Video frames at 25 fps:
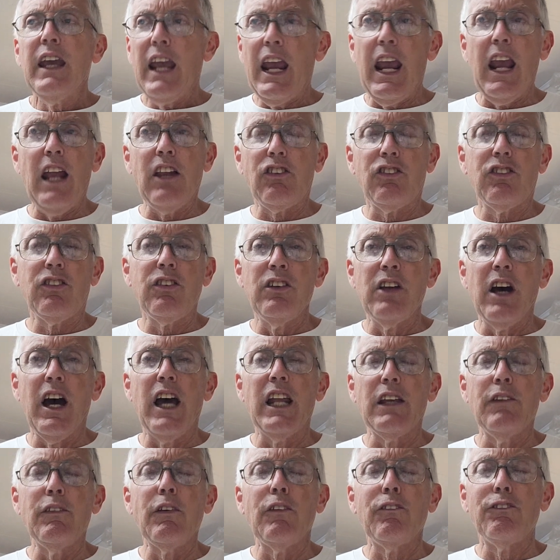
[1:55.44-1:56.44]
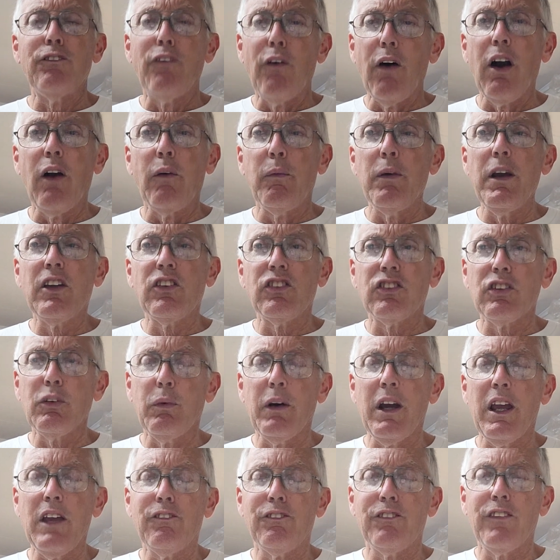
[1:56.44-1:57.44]
it's not even four weeks
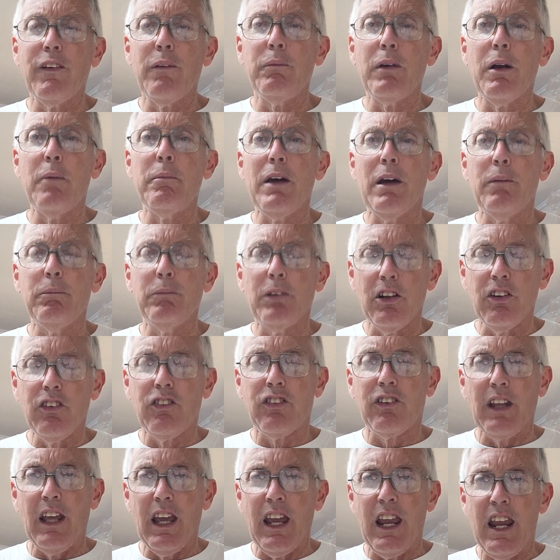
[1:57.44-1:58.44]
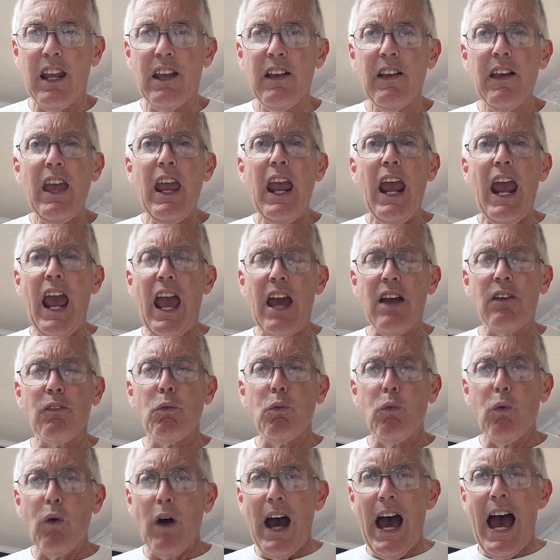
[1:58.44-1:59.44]
away from Remembrance Day.
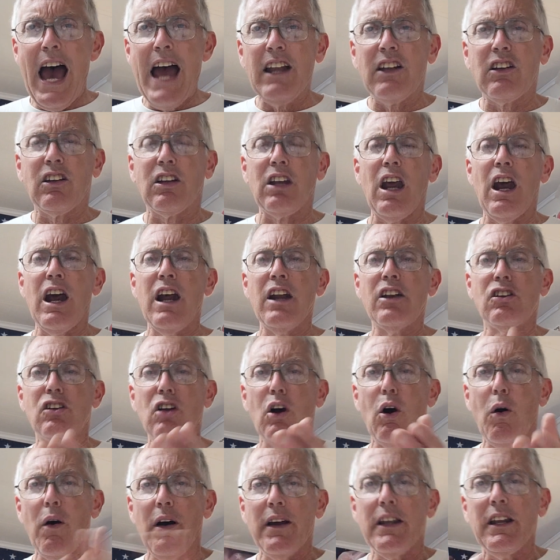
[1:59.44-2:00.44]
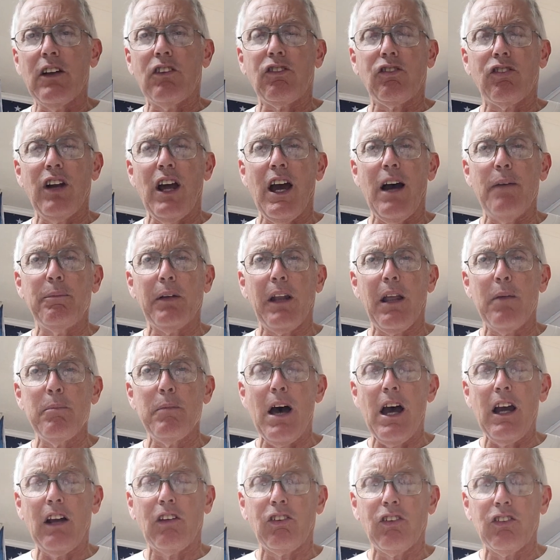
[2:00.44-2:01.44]
And what they're doing to trample
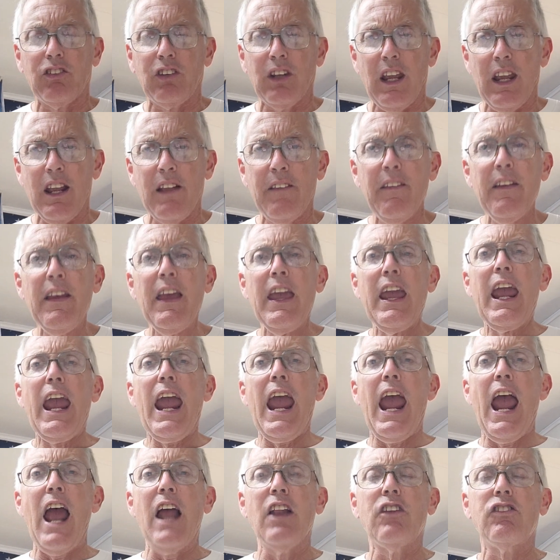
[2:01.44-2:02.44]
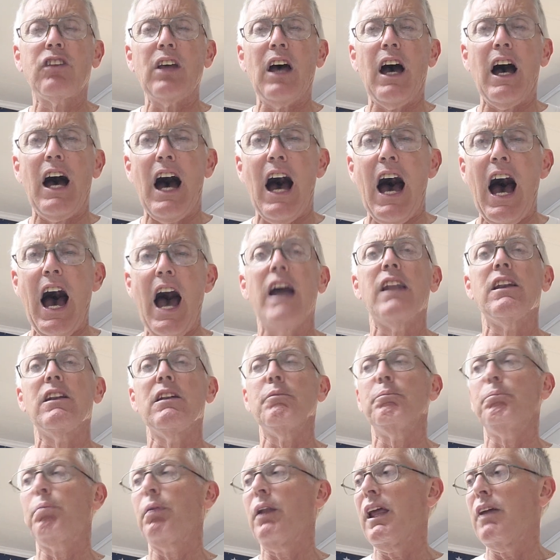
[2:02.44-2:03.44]
democracy, it's
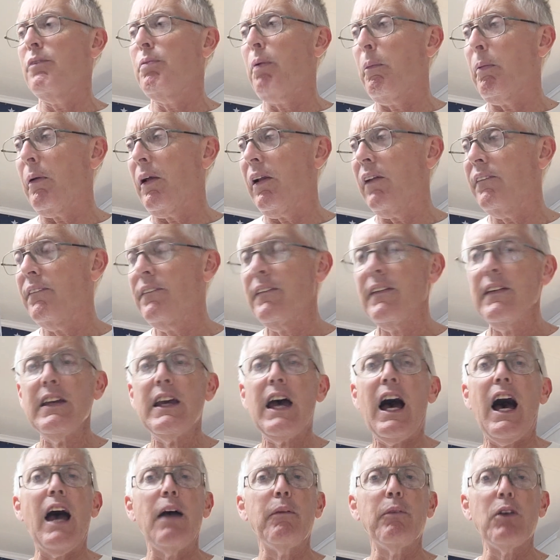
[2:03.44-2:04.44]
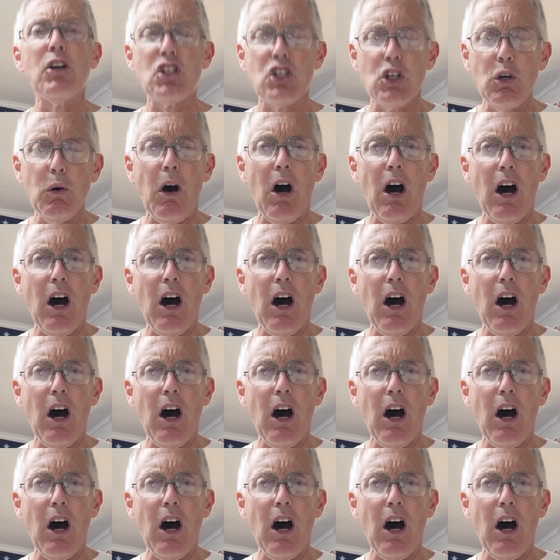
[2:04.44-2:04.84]
unbelievable. I wish you